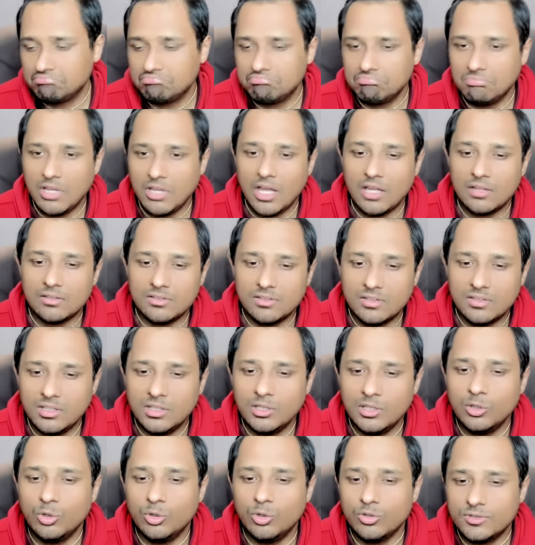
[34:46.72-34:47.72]
yeah
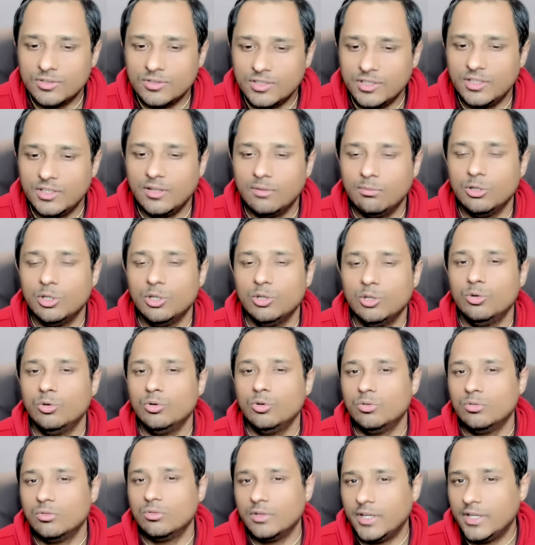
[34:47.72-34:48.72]
ceo
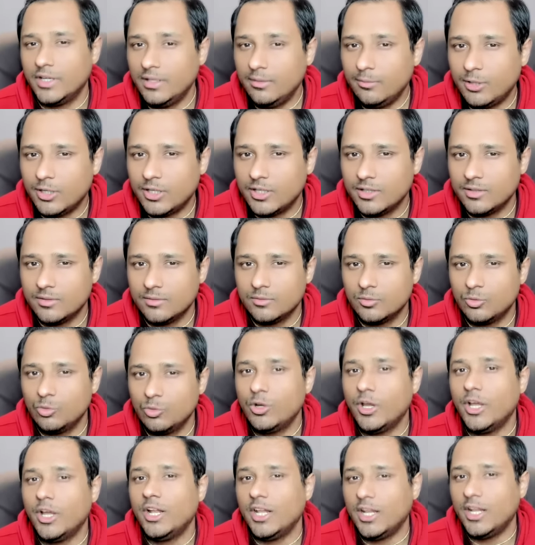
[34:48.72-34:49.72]
CWO, anybody who
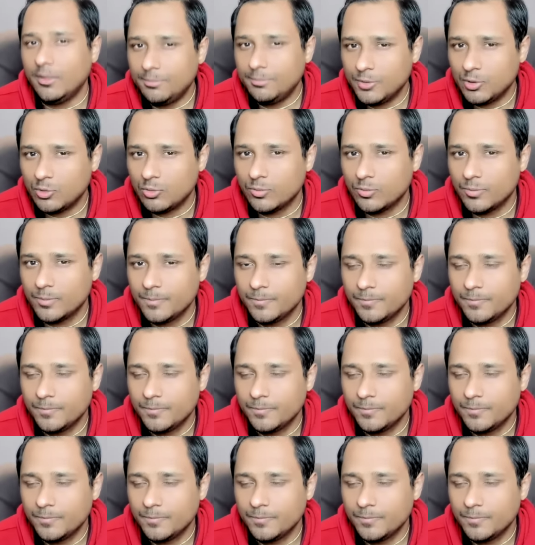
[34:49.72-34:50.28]
can help you